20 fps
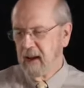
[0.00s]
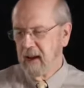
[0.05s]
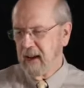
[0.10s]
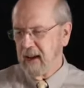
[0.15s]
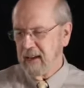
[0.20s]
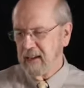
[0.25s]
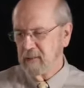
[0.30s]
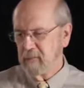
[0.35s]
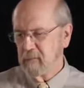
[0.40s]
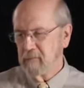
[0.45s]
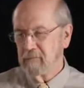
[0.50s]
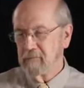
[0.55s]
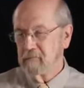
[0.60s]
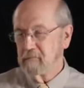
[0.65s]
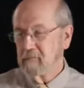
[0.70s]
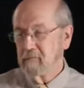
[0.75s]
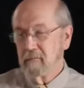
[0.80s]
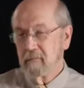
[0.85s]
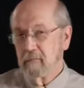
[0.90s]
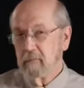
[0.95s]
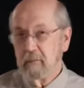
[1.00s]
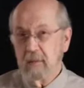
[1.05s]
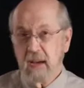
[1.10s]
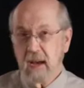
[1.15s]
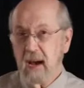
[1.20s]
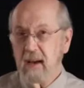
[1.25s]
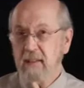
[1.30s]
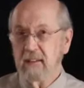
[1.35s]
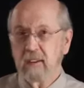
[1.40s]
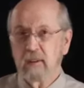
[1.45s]
And
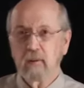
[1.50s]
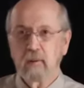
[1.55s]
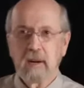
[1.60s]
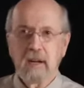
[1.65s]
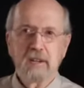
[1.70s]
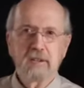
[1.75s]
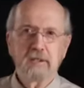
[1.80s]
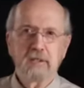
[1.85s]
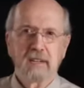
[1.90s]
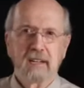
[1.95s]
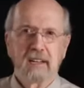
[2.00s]
beyond the creation